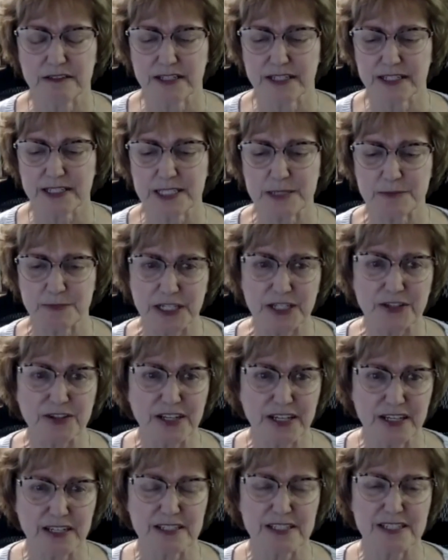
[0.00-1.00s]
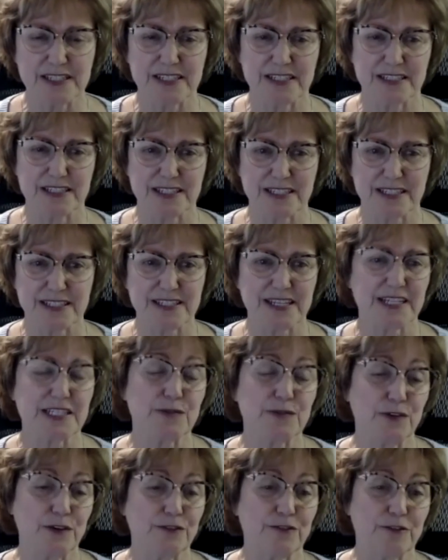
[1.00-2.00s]
experience that's
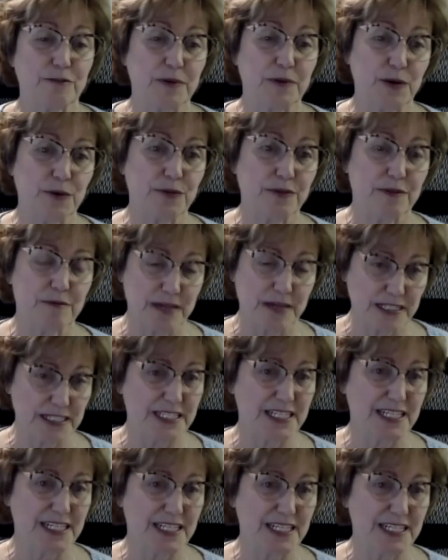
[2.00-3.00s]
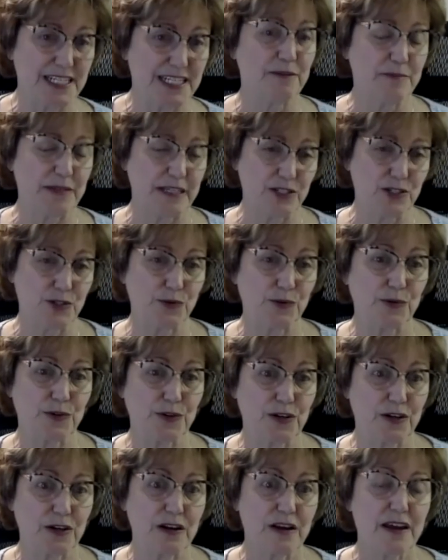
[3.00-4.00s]
successful for both the mentee and the mentor,